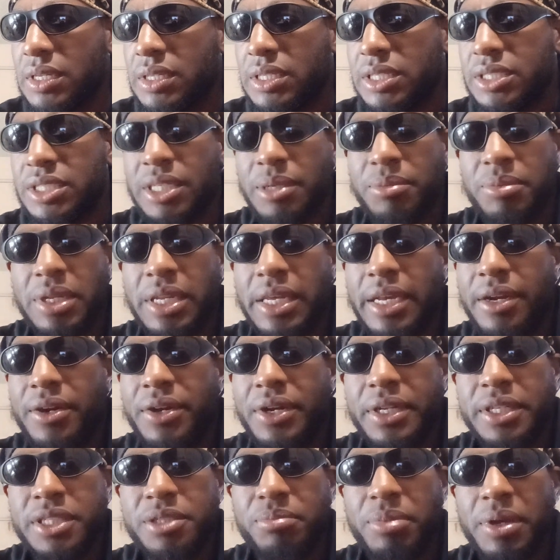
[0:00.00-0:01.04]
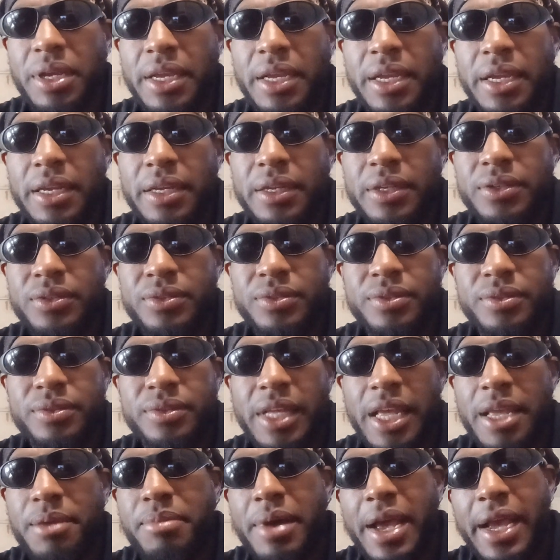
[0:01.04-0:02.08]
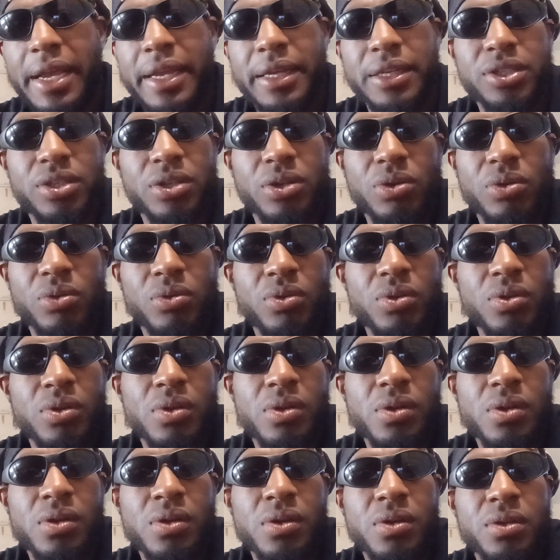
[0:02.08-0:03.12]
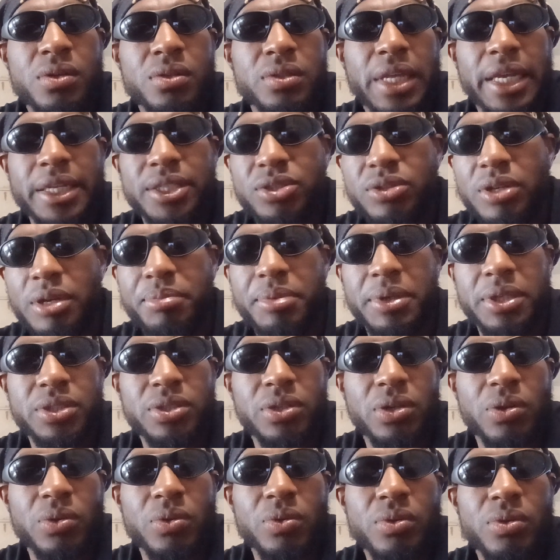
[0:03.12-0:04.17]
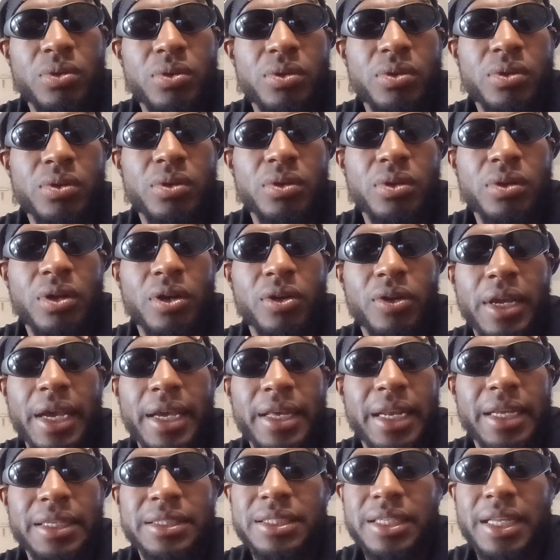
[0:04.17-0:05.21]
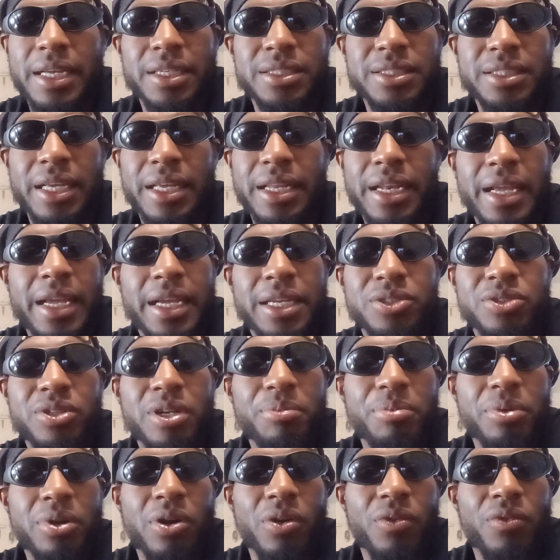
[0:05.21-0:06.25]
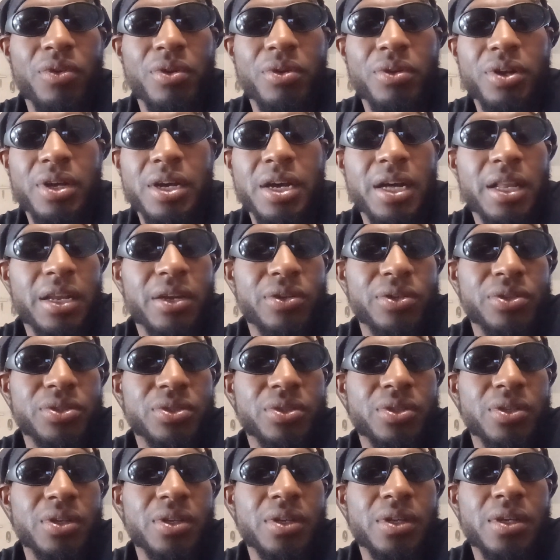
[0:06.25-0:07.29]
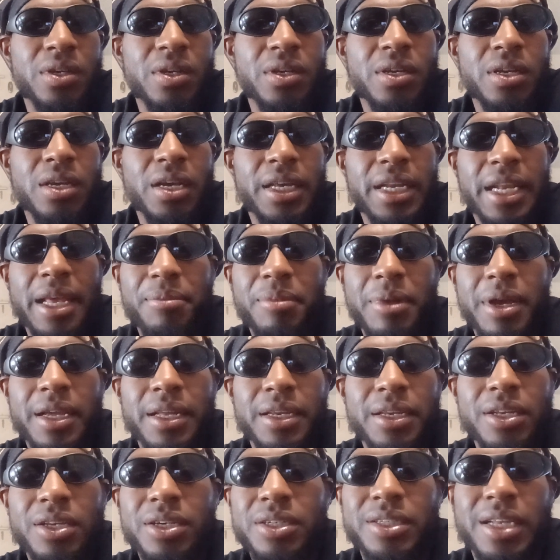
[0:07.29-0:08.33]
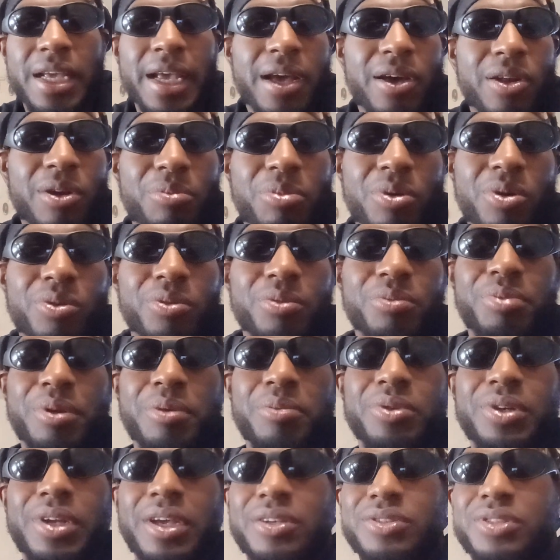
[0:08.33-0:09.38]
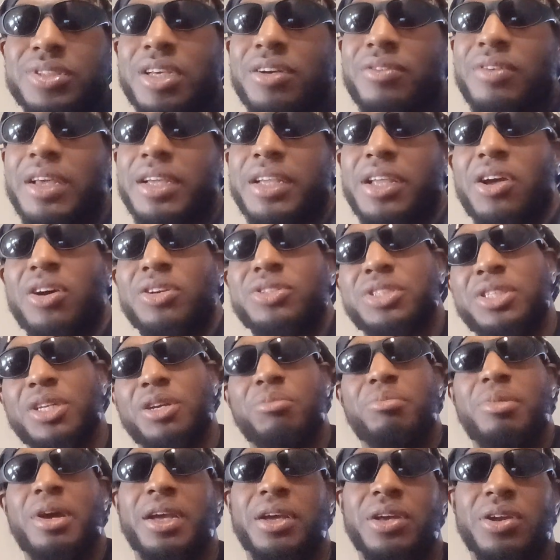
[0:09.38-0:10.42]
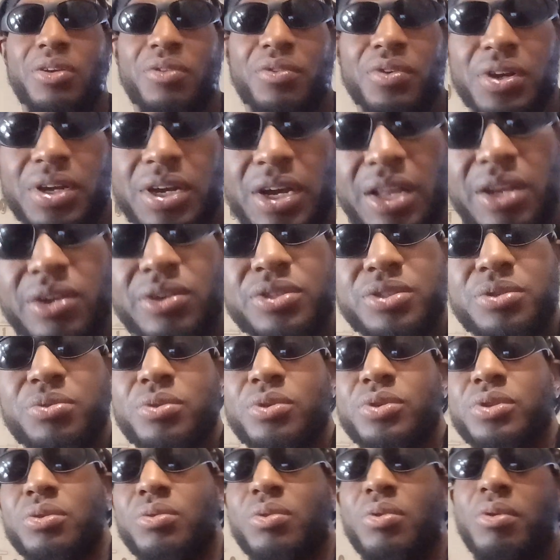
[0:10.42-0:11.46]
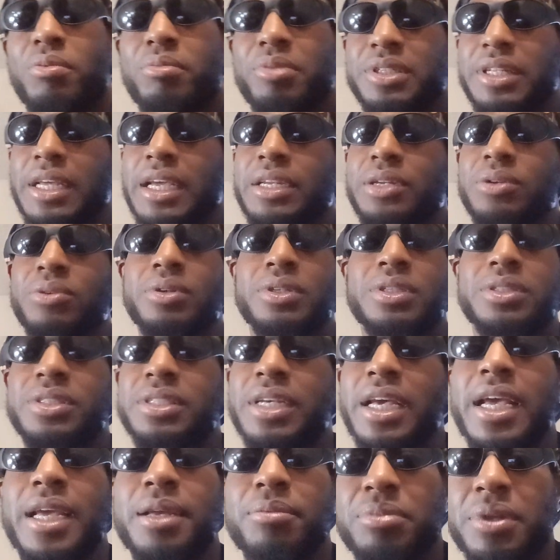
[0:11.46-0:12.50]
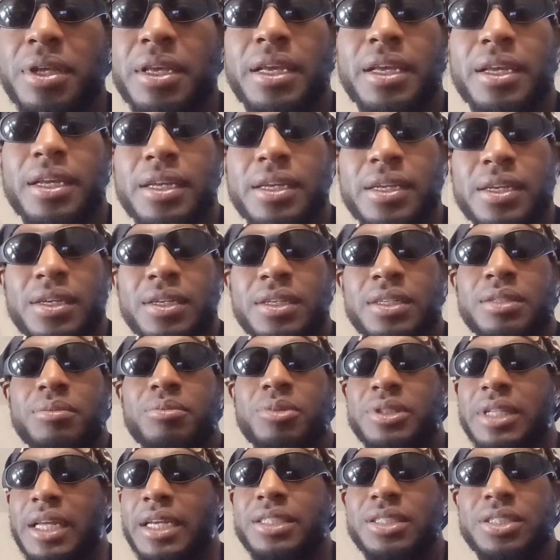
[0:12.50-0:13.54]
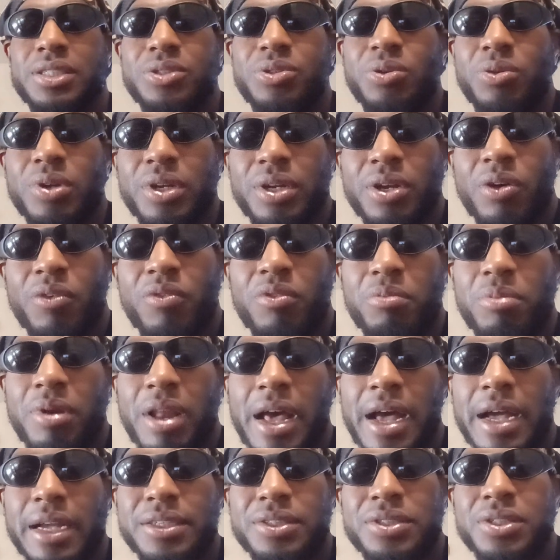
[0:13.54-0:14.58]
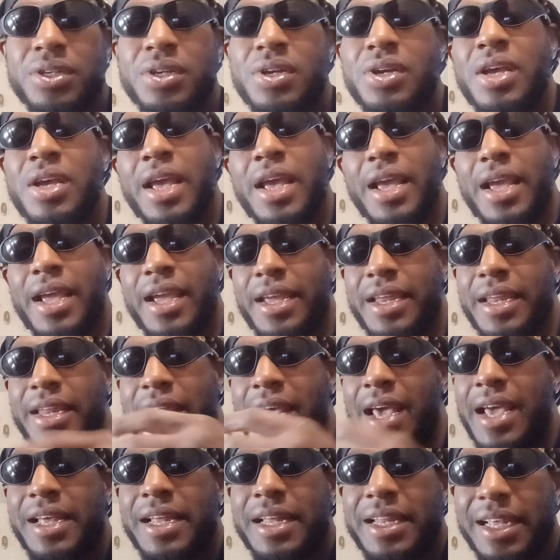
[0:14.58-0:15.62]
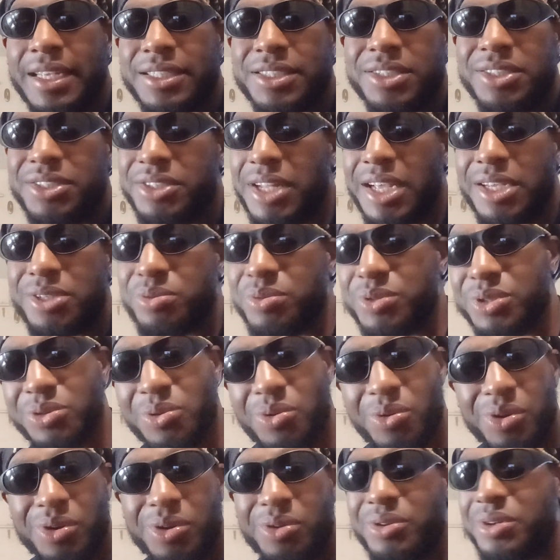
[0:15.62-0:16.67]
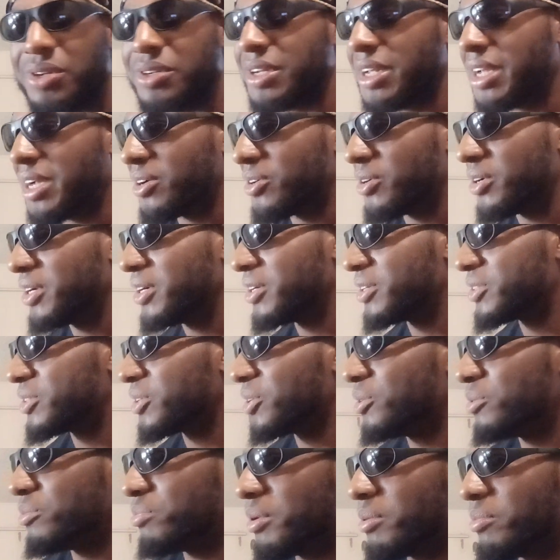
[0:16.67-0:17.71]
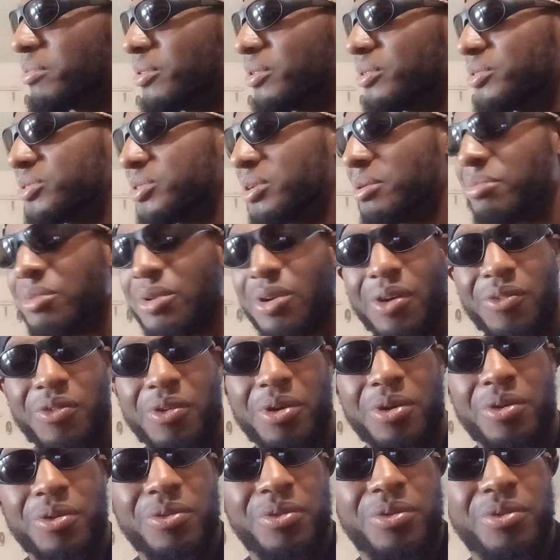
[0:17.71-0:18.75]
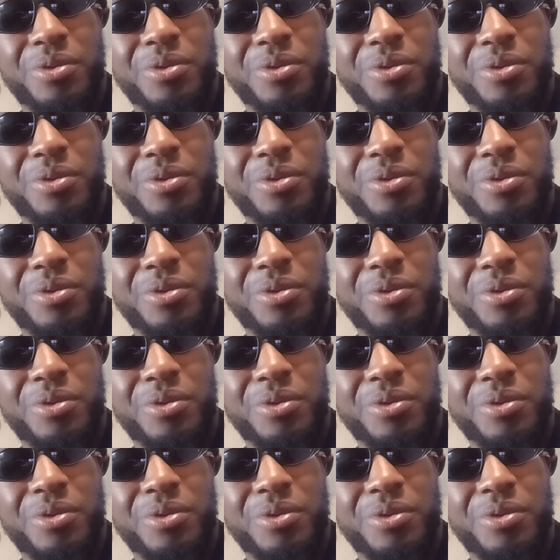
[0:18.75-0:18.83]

The similarities being they bang too. They tripping too. Okay, they say they ain't tripping over colors. And they may look down upon people down south like, y'all still banging over colors and woo-woo, but they doing the same thing. But they just doing it over blocks. And that's what's going on down here too. People tripping off of